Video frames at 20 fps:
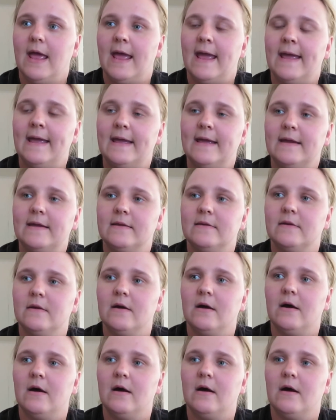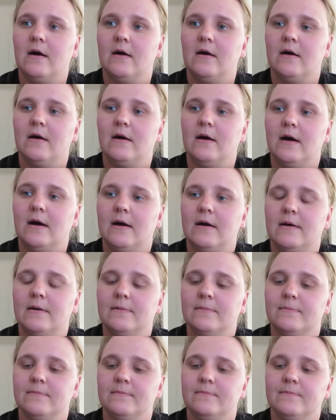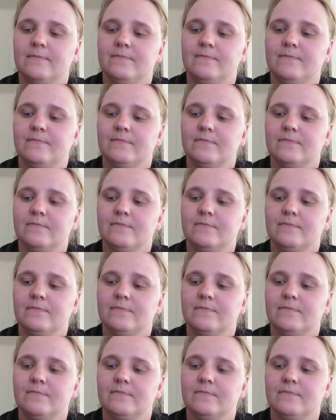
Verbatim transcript: and um,